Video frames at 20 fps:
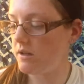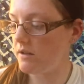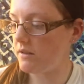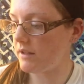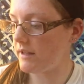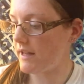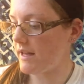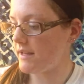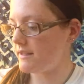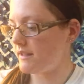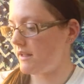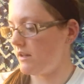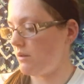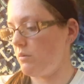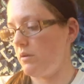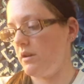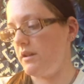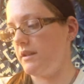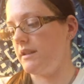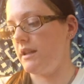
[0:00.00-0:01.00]
the last
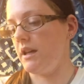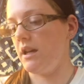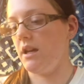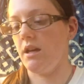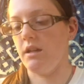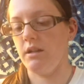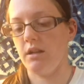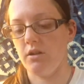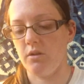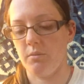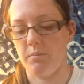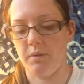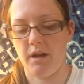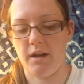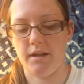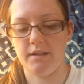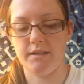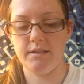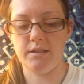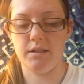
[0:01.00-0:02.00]
thing was another
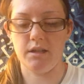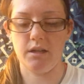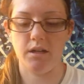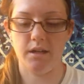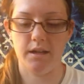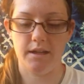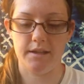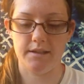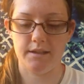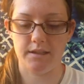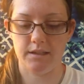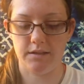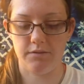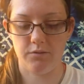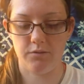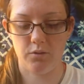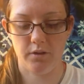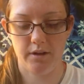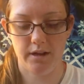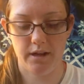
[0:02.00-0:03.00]
boxed
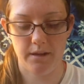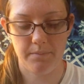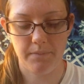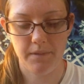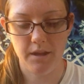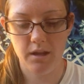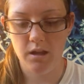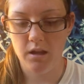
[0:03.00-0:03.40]
N64 game.